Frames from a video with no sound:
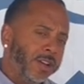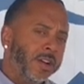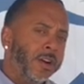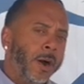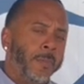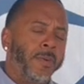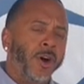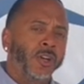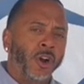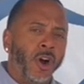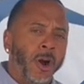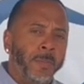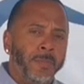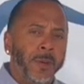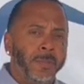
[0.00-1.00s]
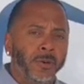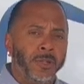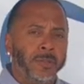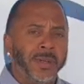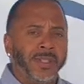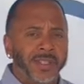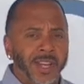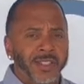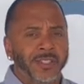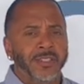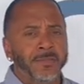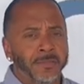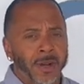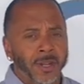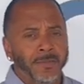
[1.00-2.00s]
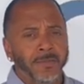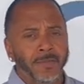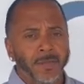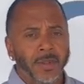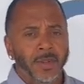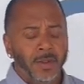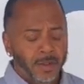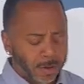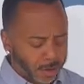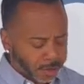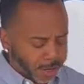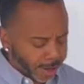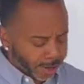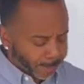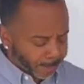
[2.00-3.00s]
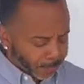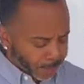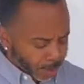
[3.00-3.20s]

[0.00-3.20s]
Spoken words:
upon our people to be tested, man. Okay?